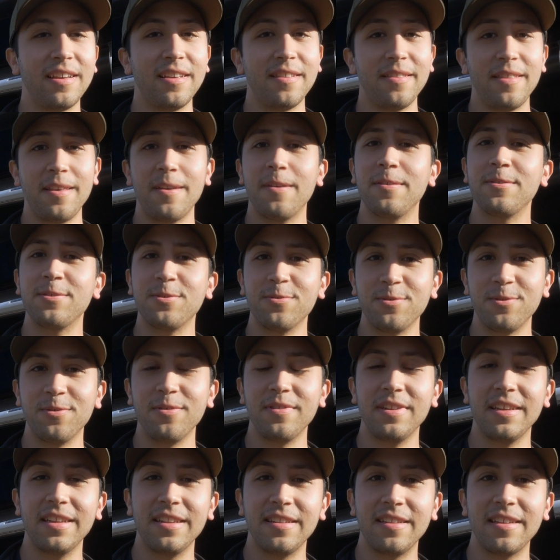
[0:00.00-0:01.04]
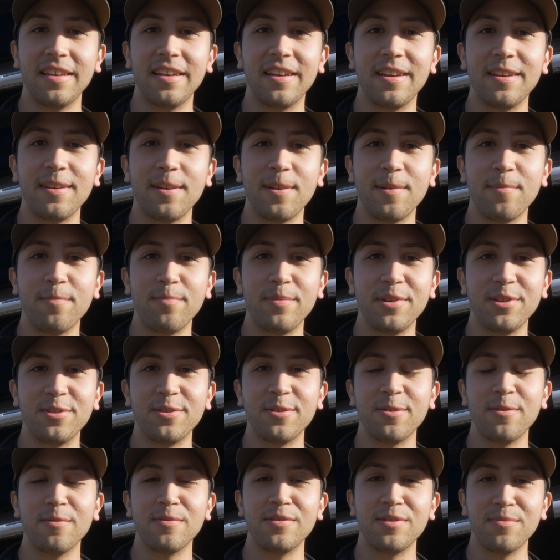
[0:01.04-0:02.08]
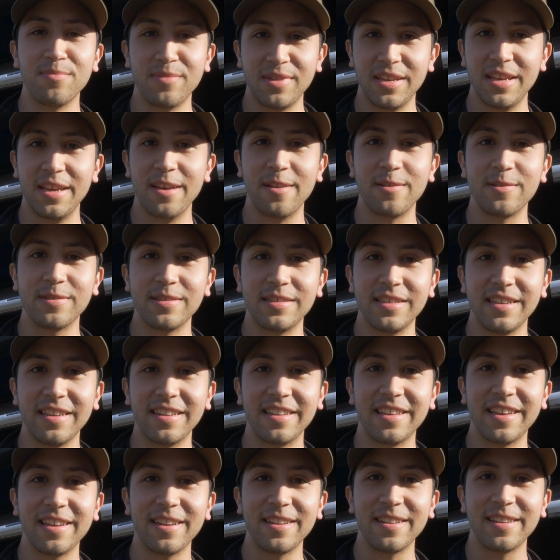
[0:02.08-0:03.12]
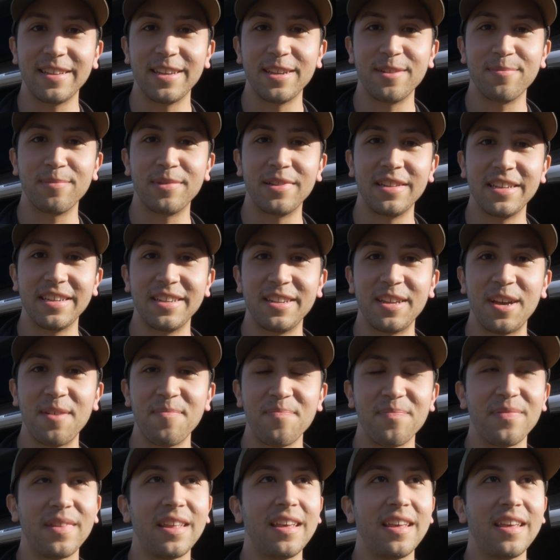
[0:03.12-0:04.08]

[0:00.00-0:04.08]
they also do need to be shown some TLC and get them cleaned up.